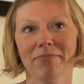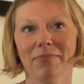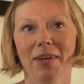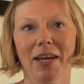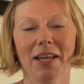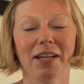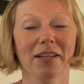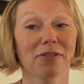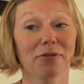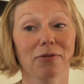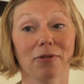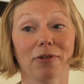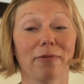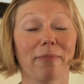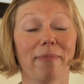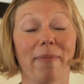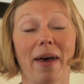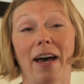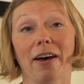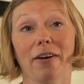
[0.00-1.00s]
any sort
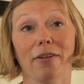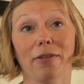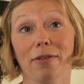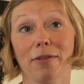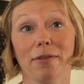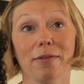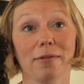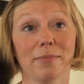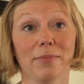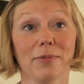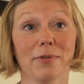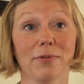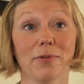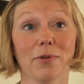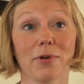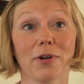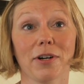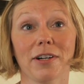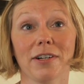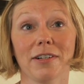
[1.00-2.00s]
of math
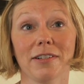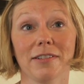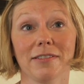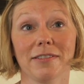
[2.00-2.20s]
before.